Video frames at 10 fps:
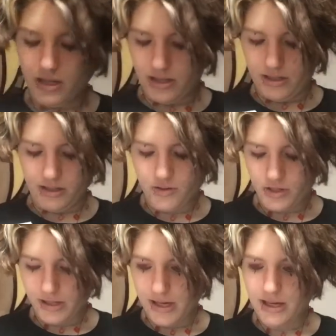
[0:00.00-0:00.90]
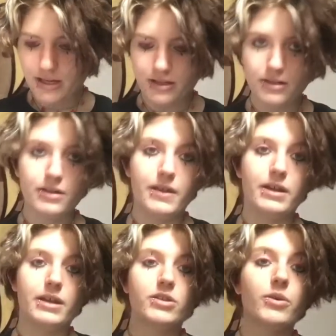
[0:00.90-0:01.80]
You should get that
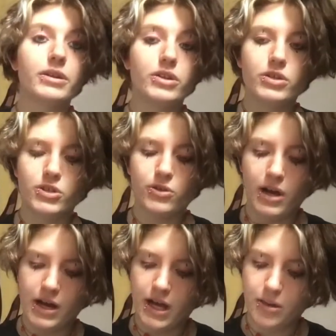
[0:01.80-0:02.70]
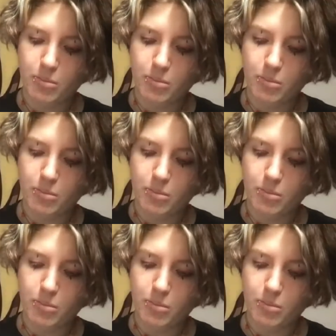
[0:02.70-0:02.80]
is going to describe.